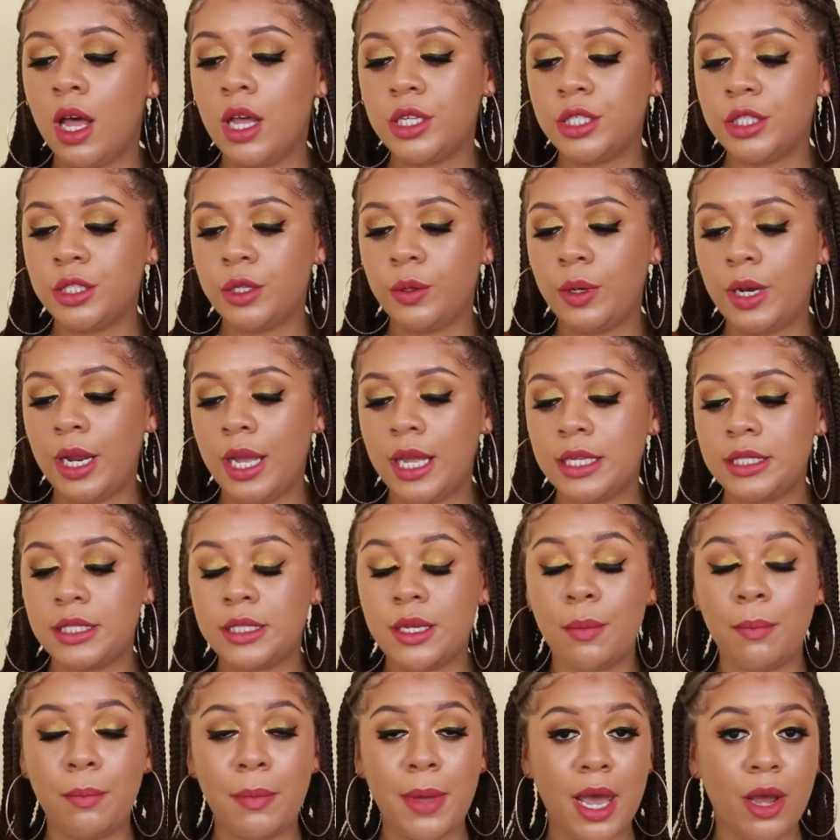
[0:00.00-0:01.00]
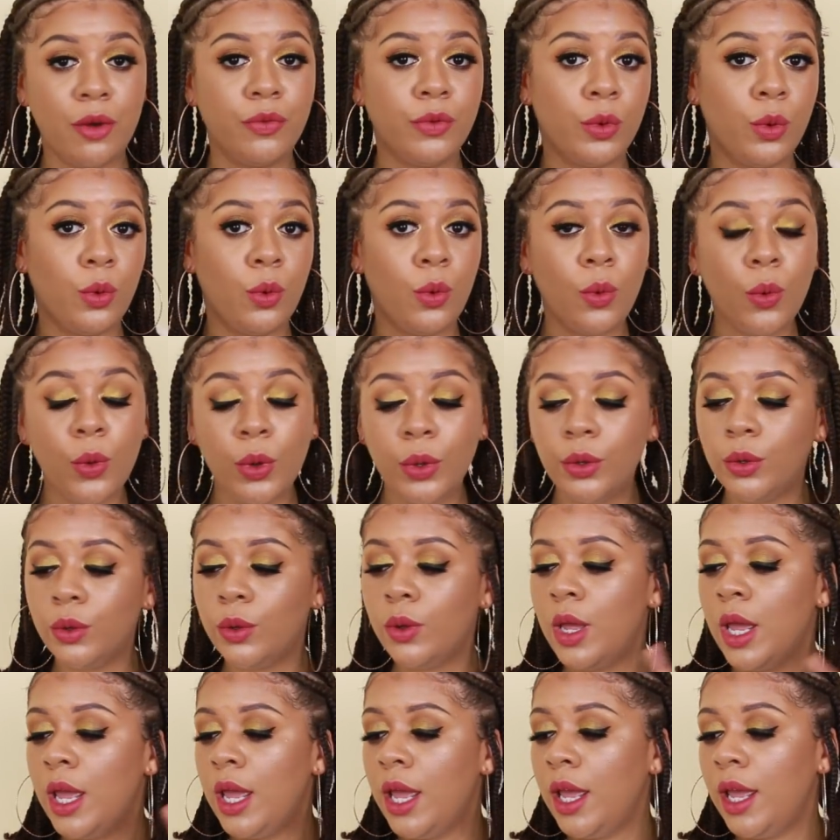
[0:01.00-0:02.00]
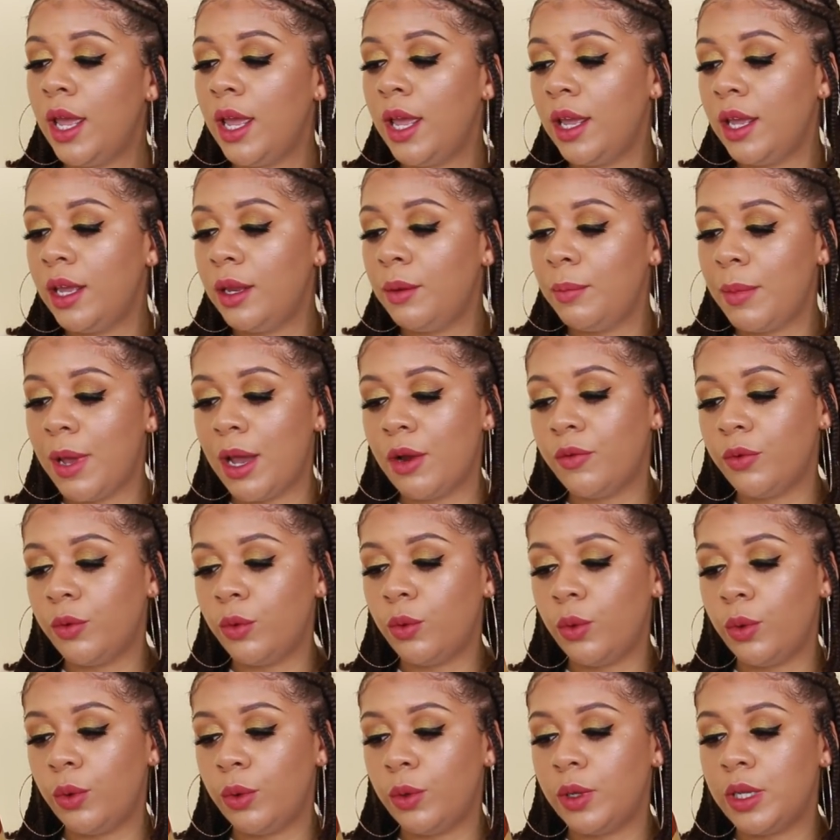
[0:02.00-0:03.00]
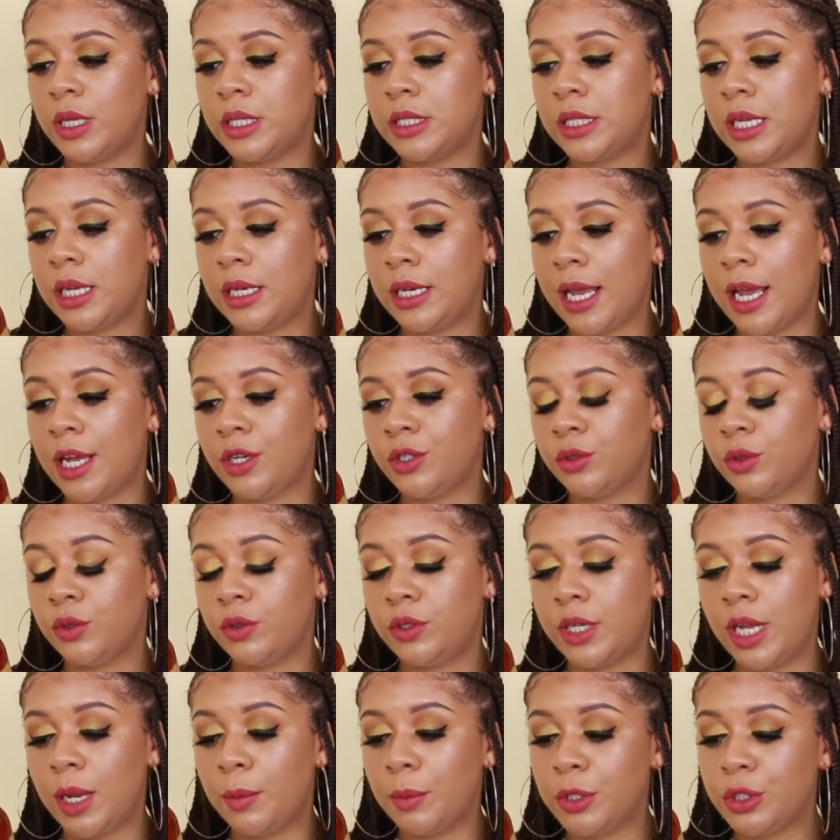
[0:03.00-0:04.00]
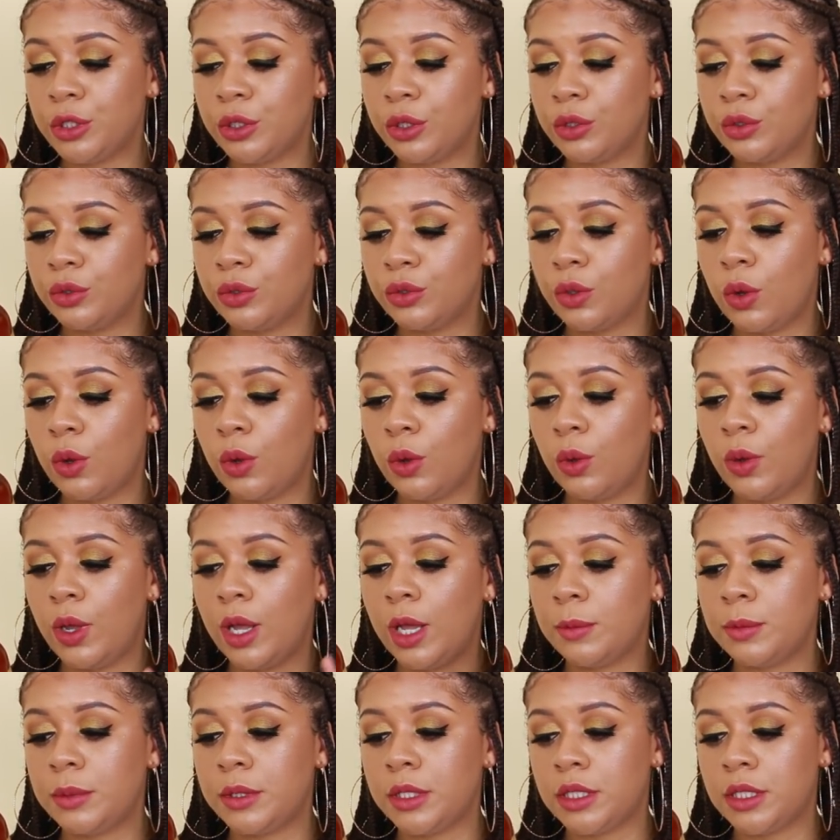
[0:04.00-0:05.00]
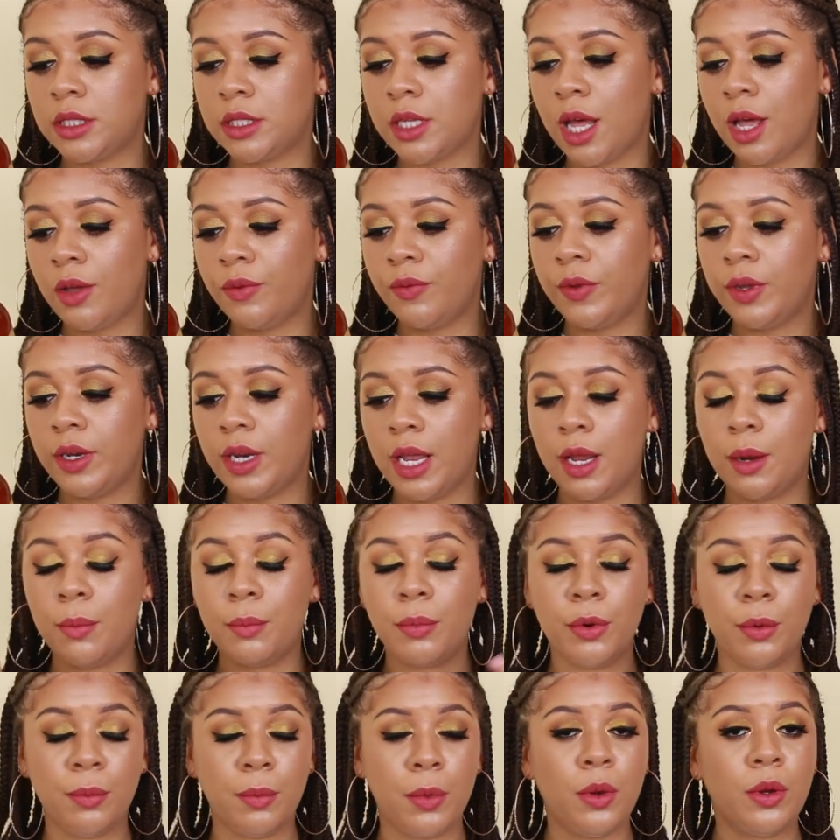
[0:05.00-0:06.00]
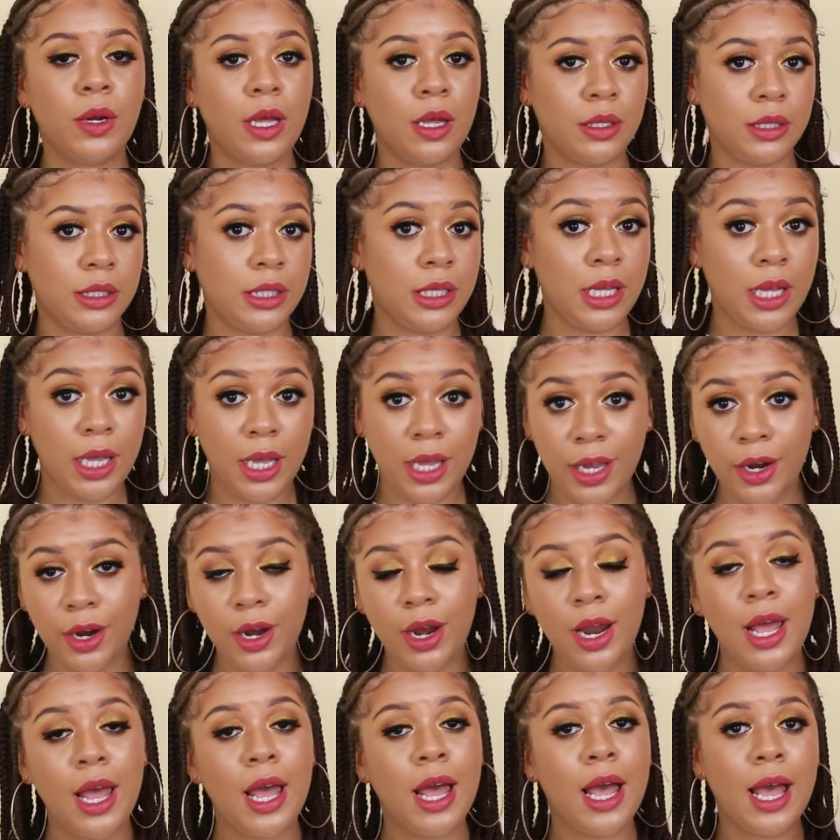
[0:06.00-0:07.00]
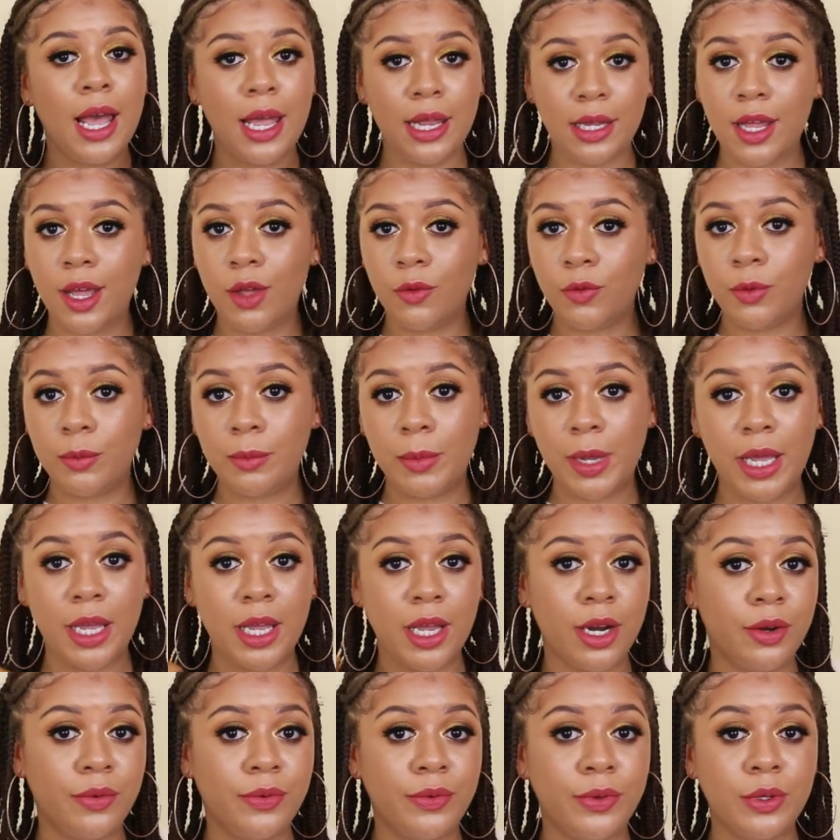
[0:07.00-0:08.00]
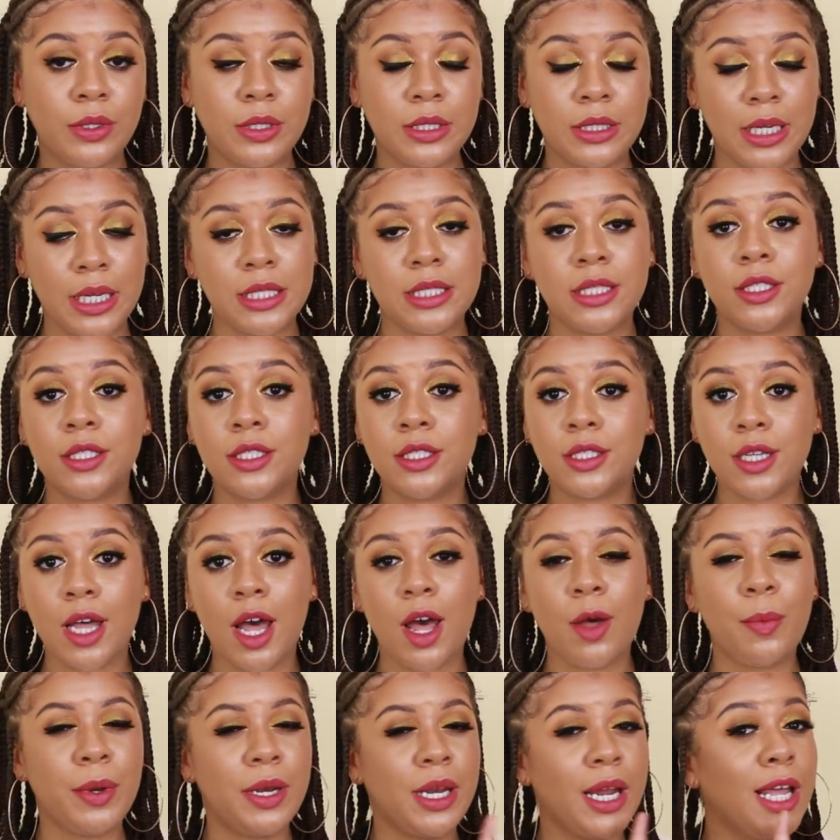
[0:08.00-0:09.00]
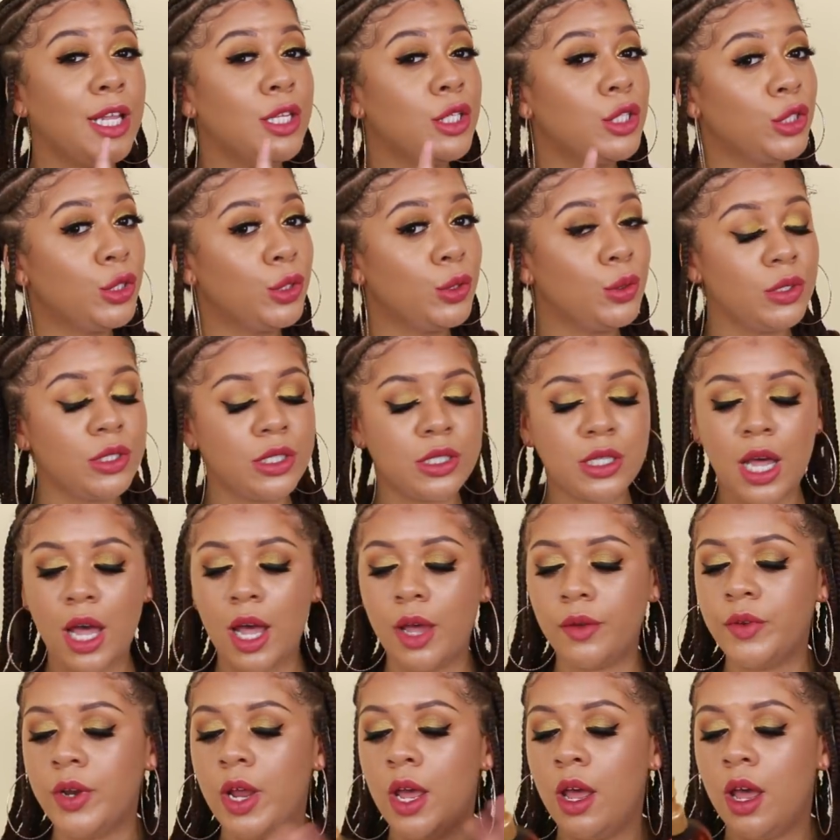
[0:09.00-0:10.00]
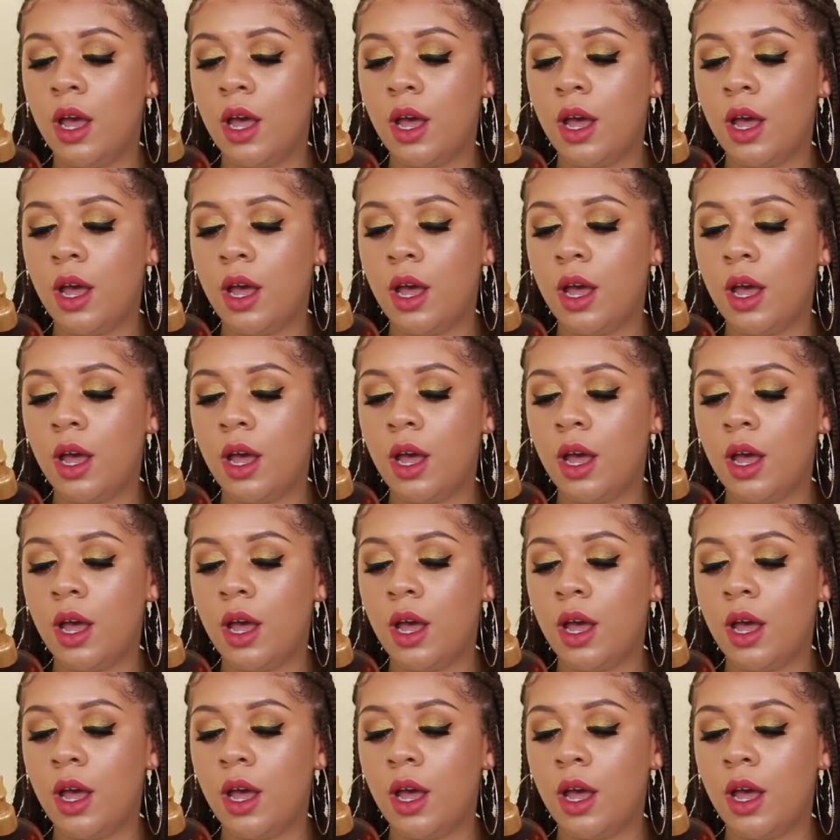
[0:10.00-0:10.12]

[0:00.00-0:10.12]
Also, it has some macro oil, and macro oil is a natural damage control, helps to soften and promote healthy hair. I love when my hair feels nice and soft but not too soft.